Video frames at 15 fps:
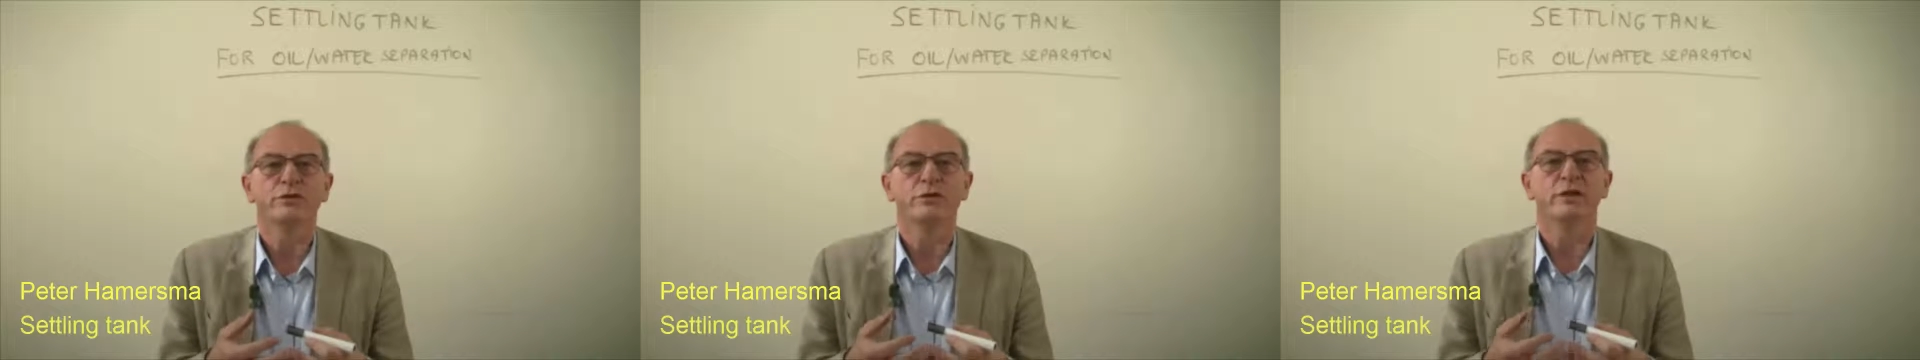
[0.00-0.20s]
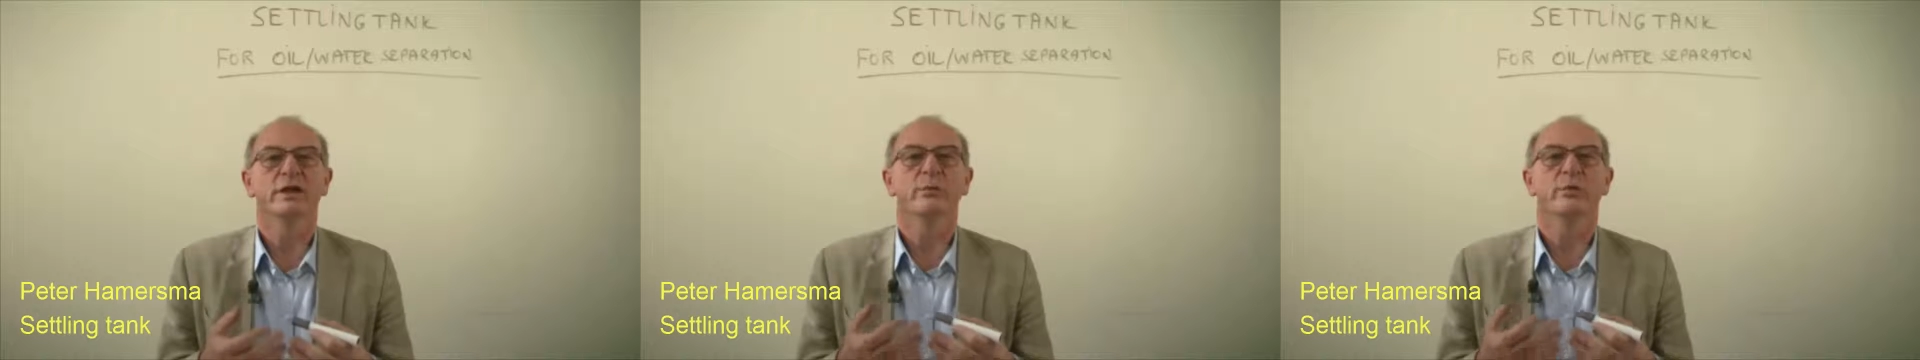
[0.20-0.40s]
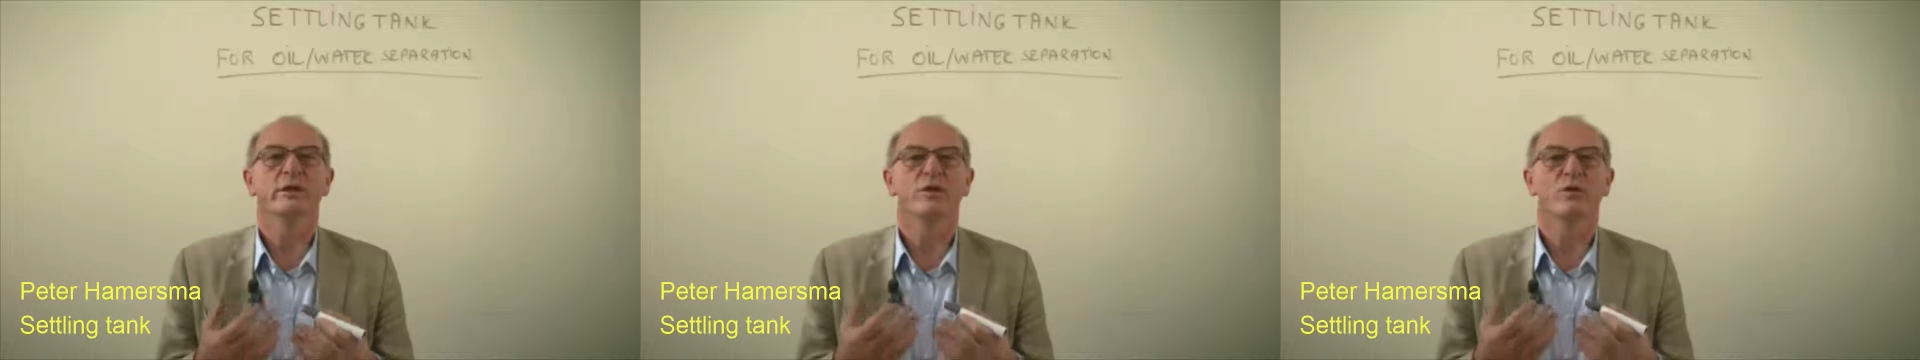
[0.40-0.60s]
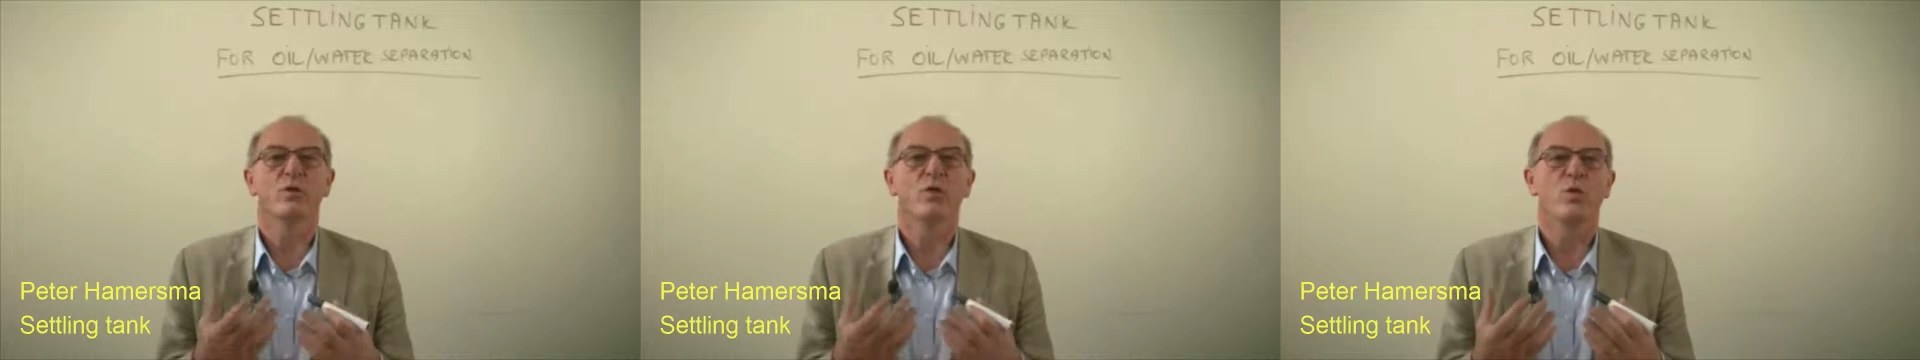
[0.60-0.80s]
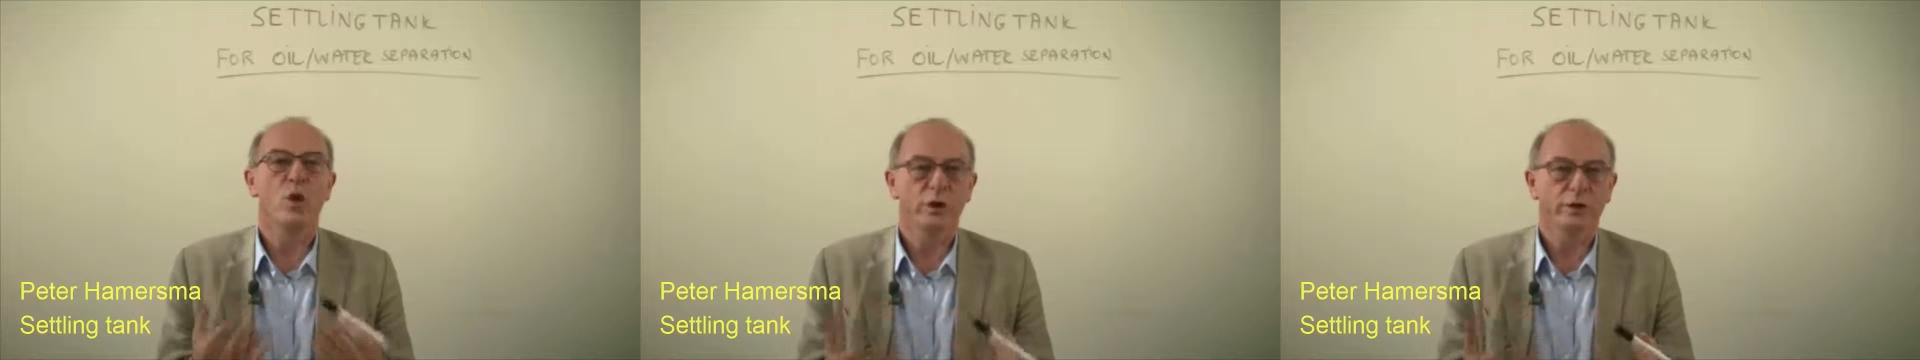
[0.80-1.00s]
a little bit of
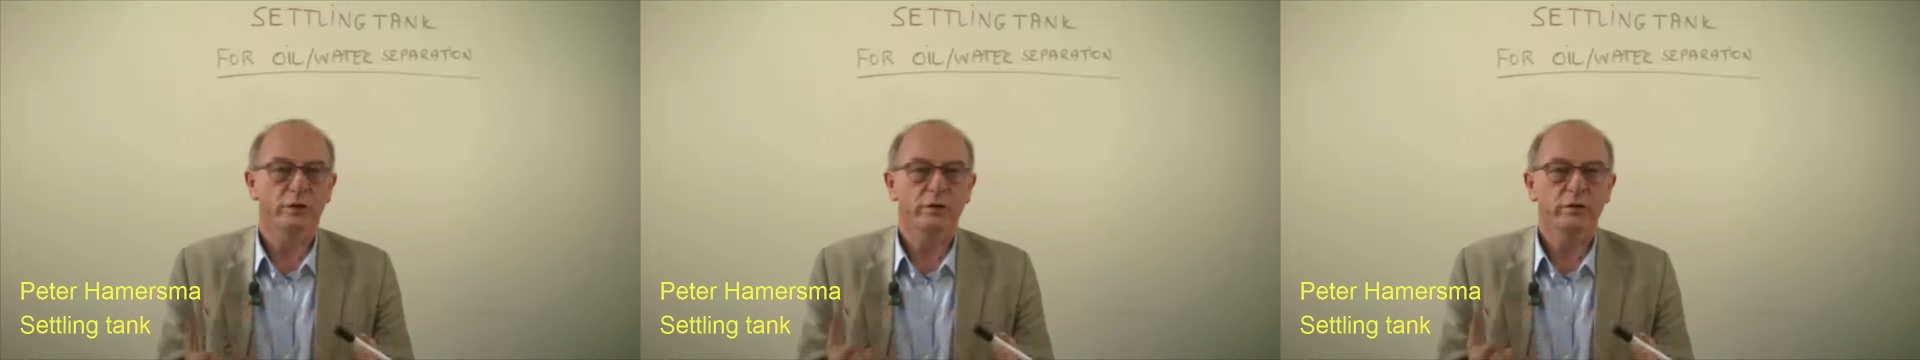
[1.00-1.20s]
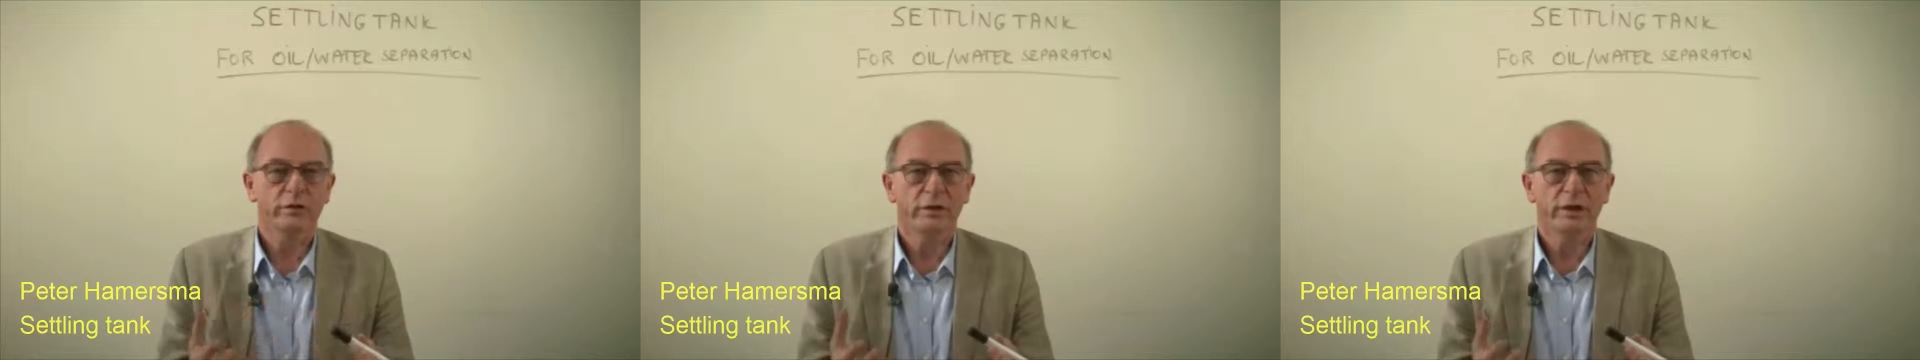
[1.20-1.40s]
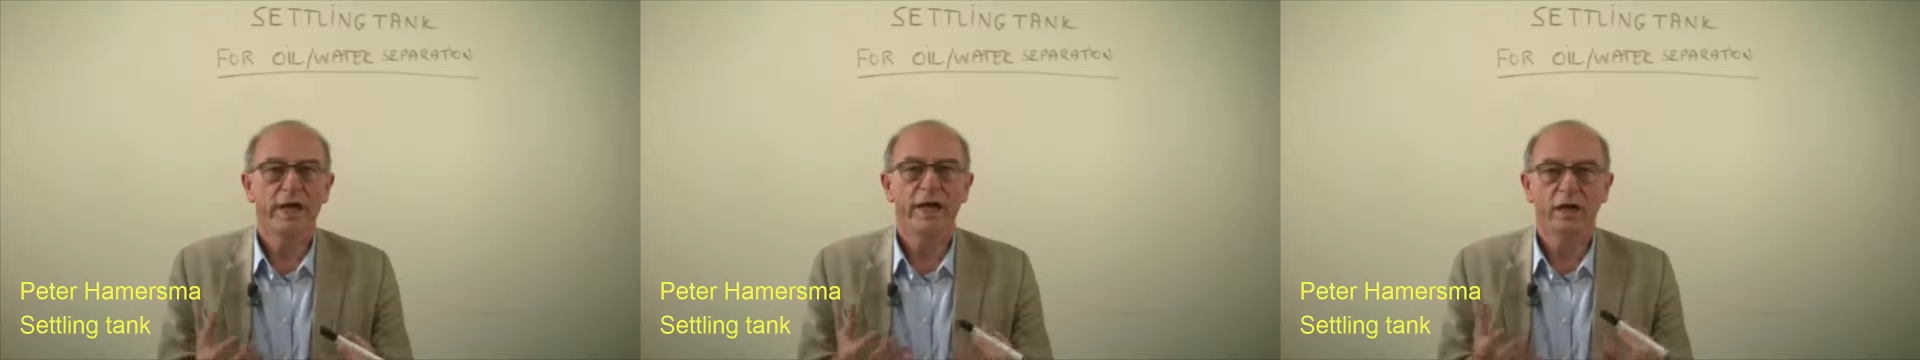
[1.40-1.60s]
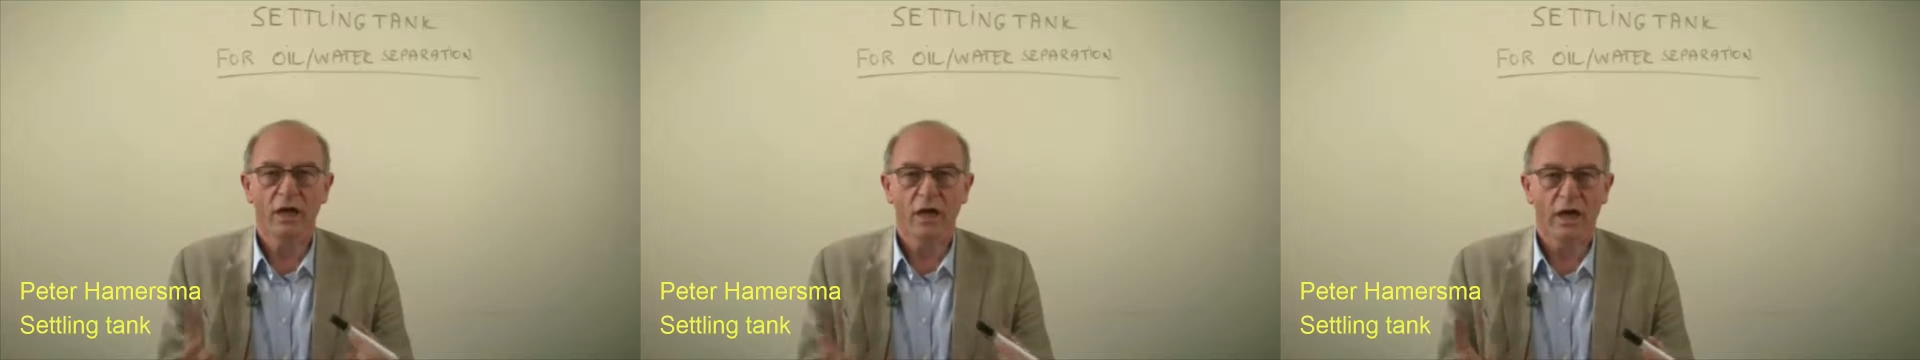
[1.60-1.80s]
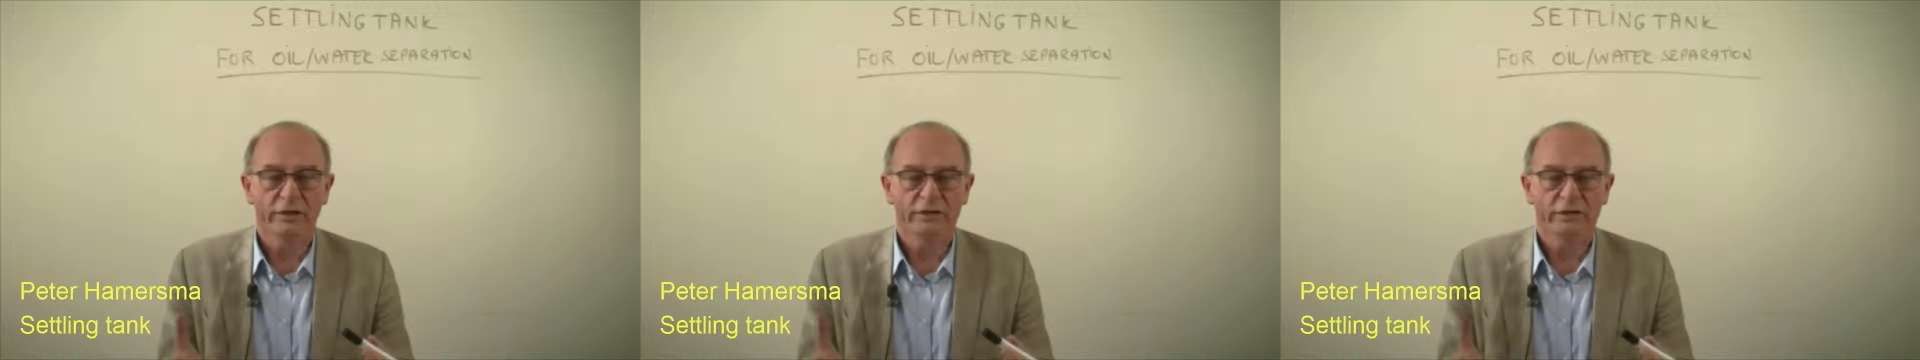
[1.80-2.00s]
water and
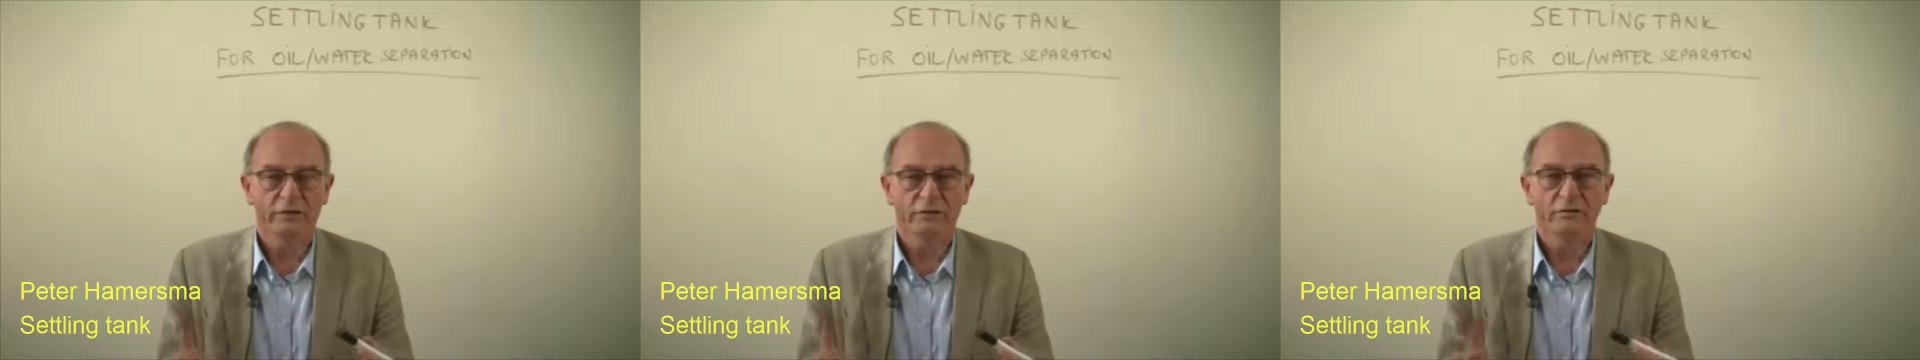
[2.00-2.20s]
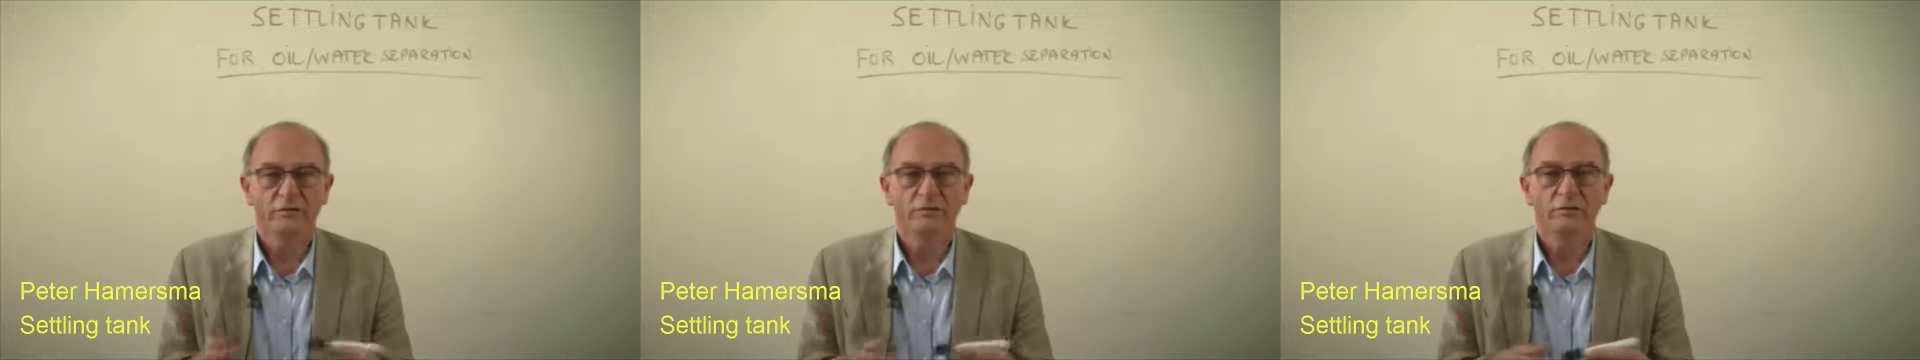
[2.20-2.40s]
gas.